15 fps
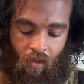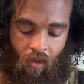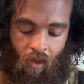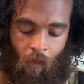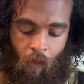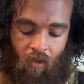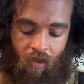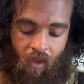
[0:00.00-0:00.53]
So
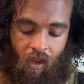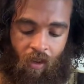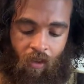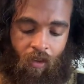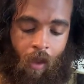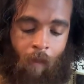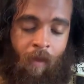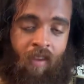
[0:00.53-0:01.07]
it wasn't like
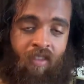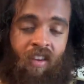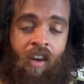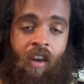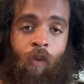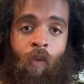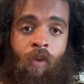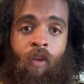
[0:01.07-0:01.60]
I'm not
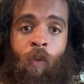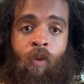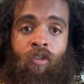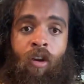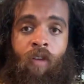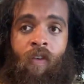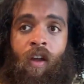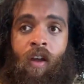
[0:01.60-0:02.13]
saying that was the
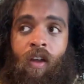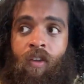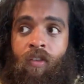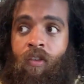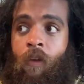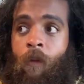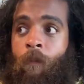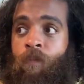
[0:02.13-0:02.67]
Wizard of
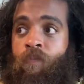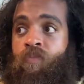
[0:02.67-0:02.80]
Oz